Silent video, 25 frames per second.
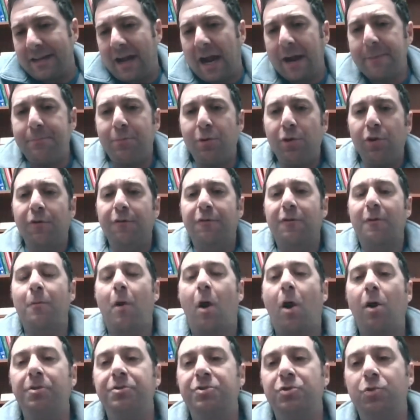I pull from
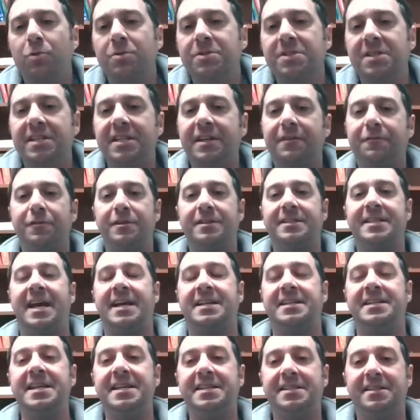all sorts of different
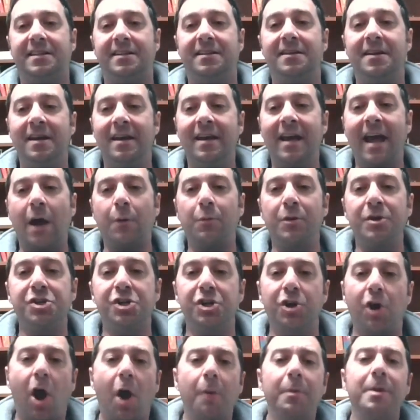techniques, and we
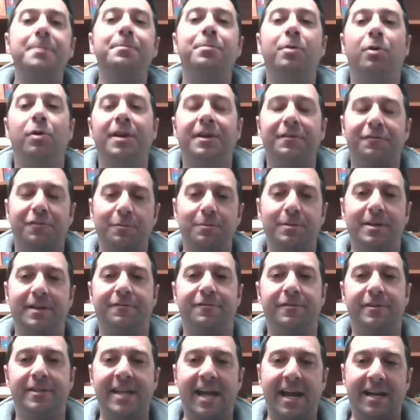should all be pulling from
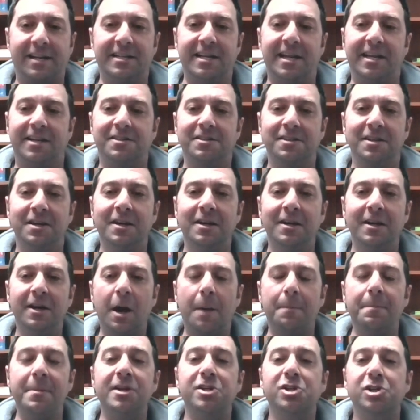different techniques.
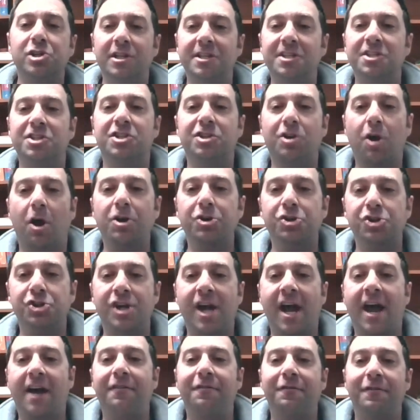A Michelin star
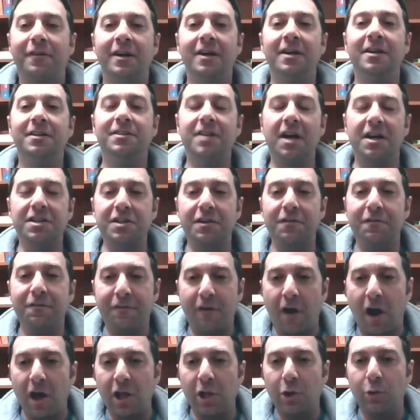chef doesn't
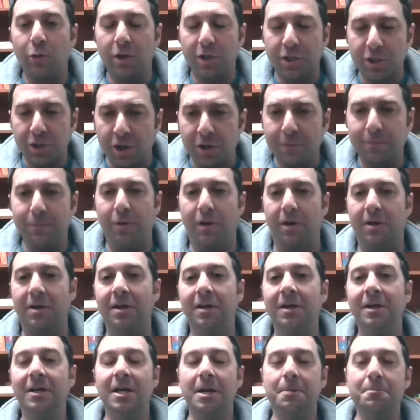follow a cookbook.
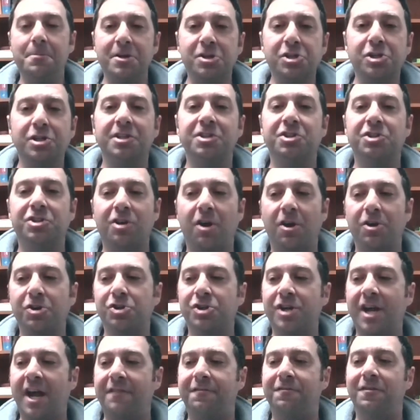A Michelin star
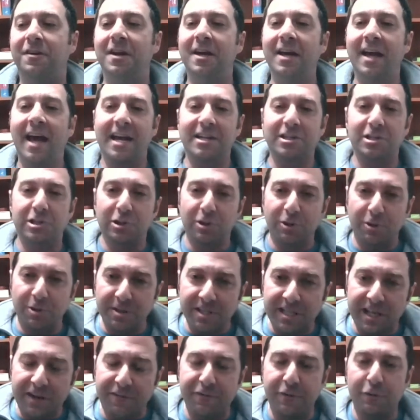chef has
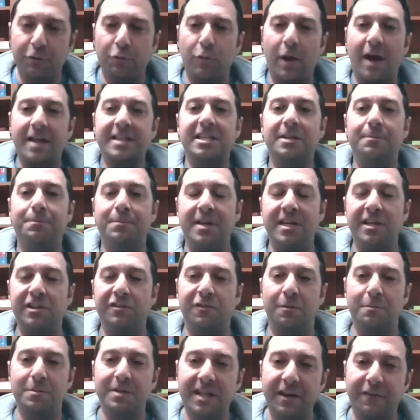learned different recipes
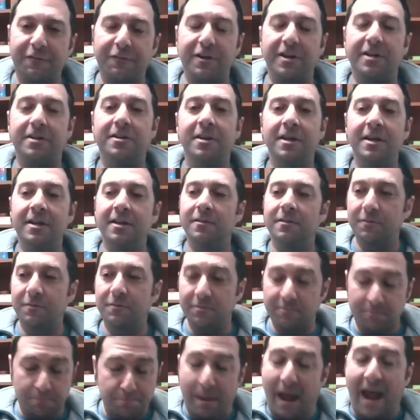from different
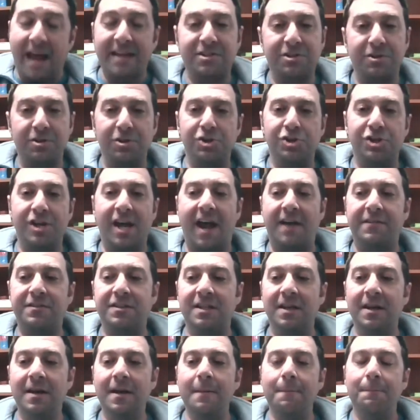master
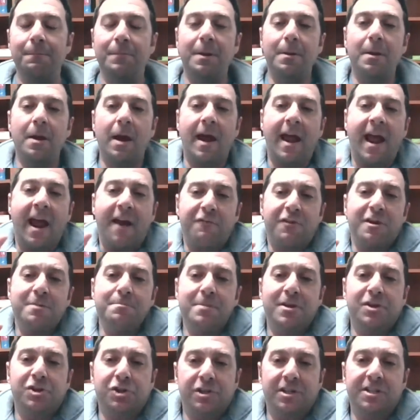chefs, but every
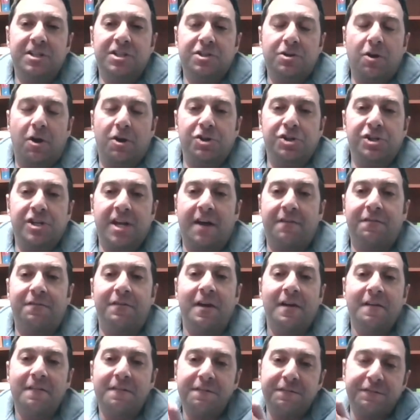Michelin star chef
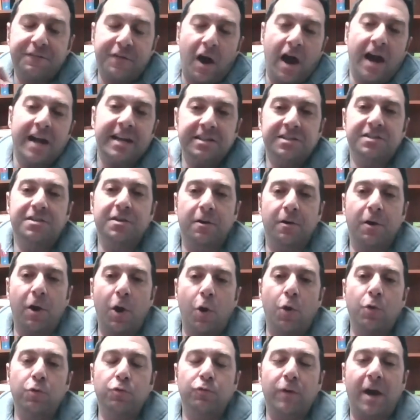finds their
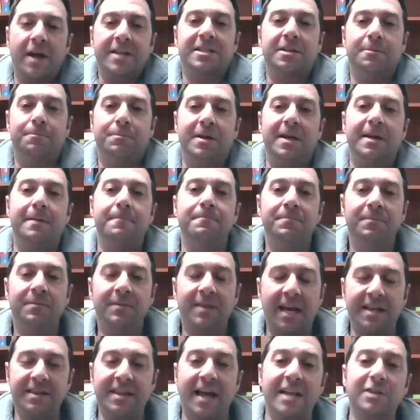own recipe.
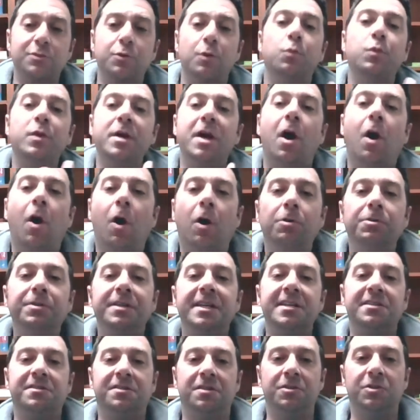And that's what we all
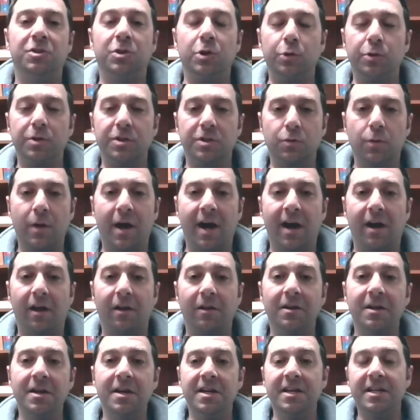need to do as
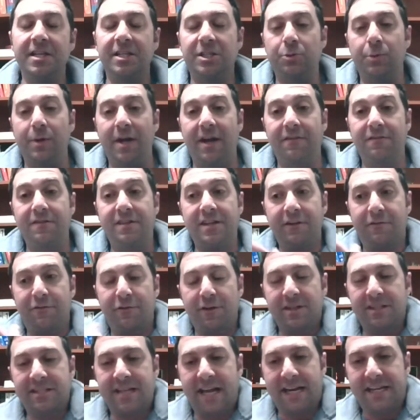well. So we have
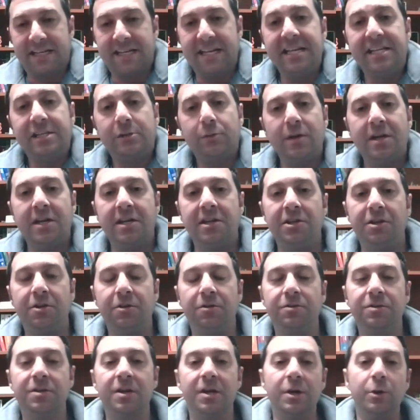different techniques we can
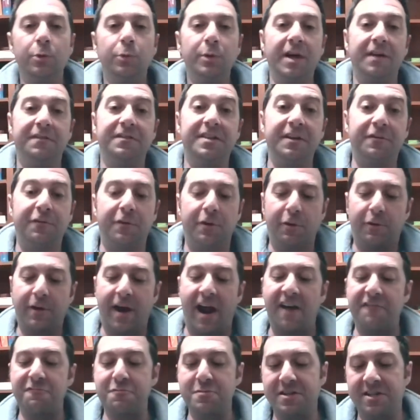use. We have different
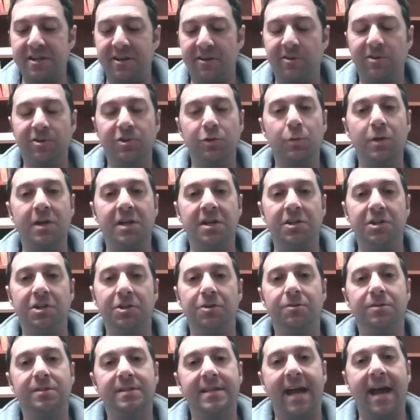graft materials we can
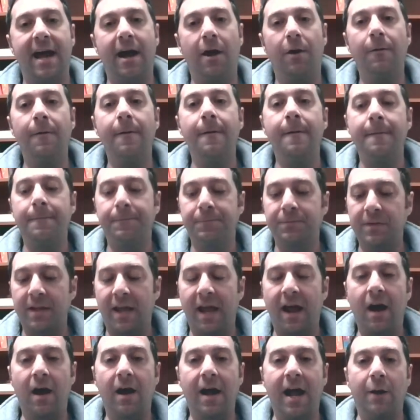use now,
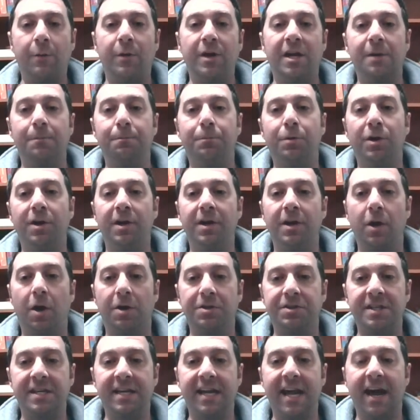and we can put it
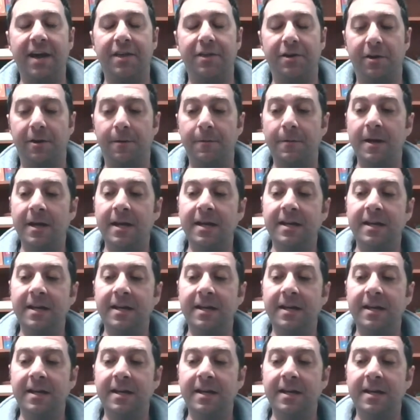all together.